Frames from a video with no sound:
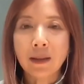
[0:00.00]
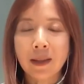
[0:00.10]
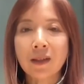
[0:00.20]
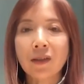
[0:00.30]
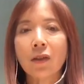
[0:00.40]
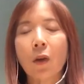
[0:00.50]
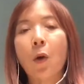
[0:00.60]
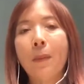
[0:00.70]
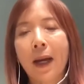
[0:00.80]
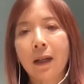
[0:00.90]
And this is
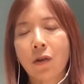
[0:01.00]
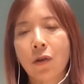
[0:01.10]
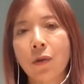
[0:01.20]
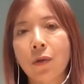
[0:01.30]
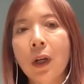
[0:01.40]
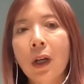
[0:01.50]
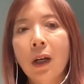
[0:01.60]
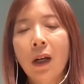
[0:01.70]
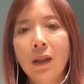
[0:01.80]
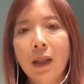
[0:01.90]
go back to
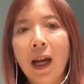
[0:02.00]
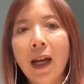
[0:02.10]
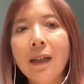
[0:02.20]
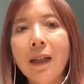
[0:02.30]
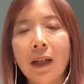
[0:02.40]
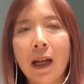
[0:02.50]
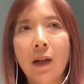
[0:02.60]
aligning,